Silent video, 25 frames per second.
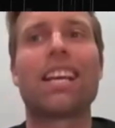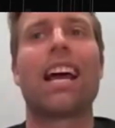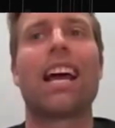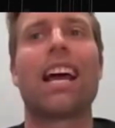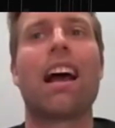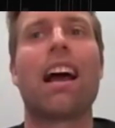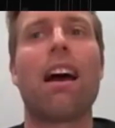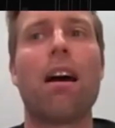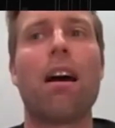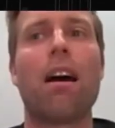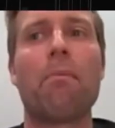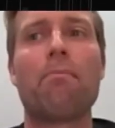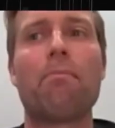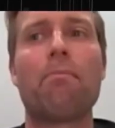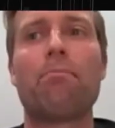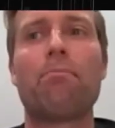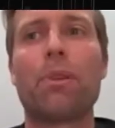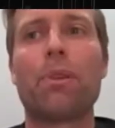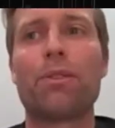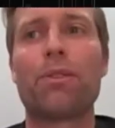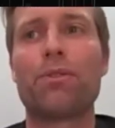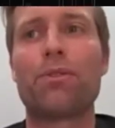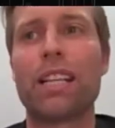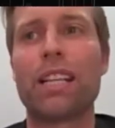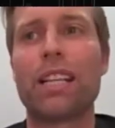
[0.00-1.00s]

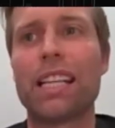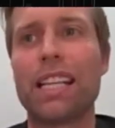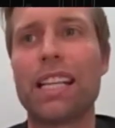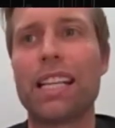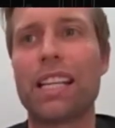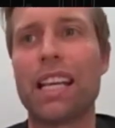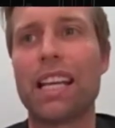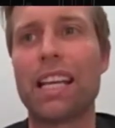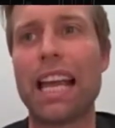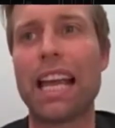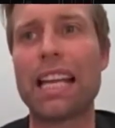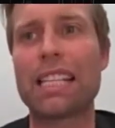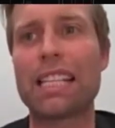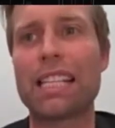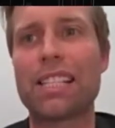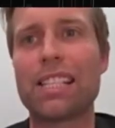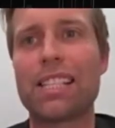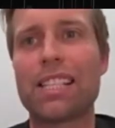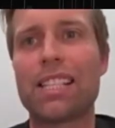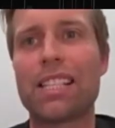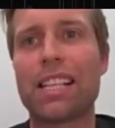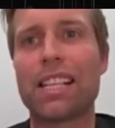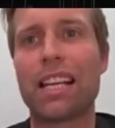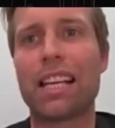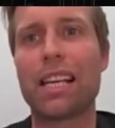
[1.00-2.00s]
But really,
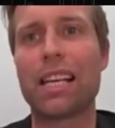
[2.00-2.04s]
it's